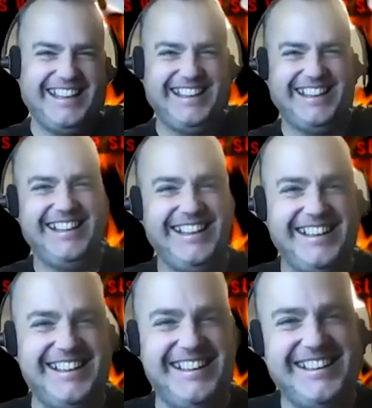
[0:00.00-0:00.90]

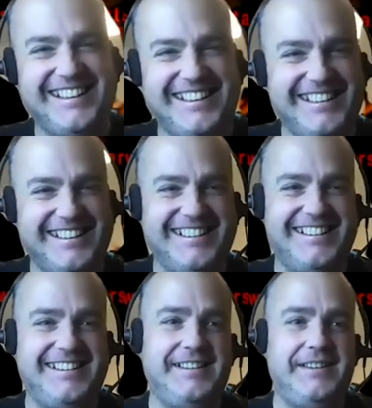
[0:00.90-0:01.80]

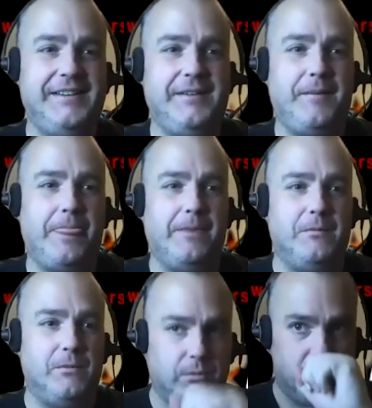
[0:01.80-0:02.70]

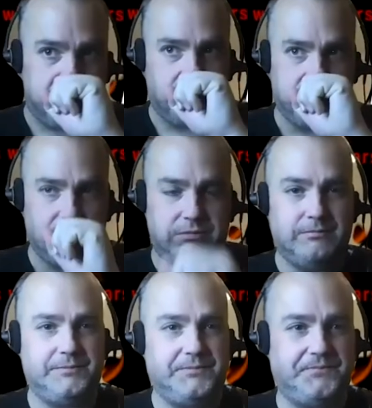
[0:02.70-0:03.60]

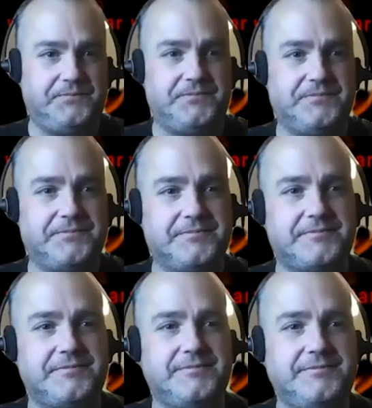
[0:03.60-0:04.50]

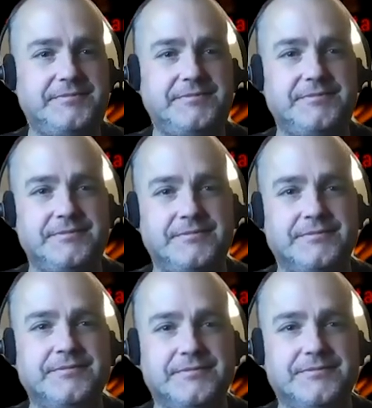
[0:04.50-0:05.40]

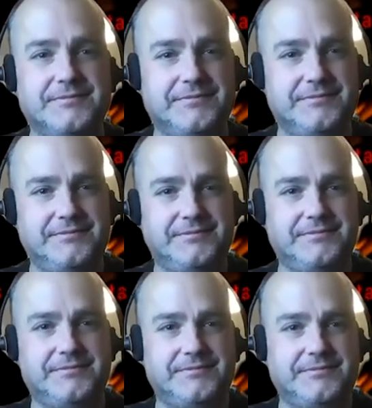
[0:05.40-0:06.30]

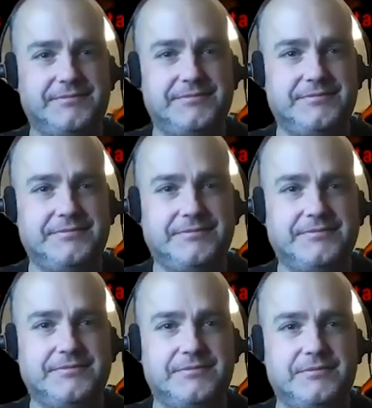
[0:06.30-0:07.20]

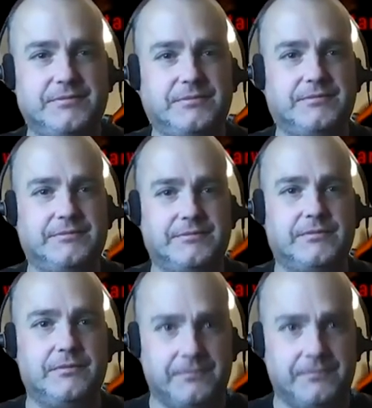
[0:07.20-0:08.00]
[no speech]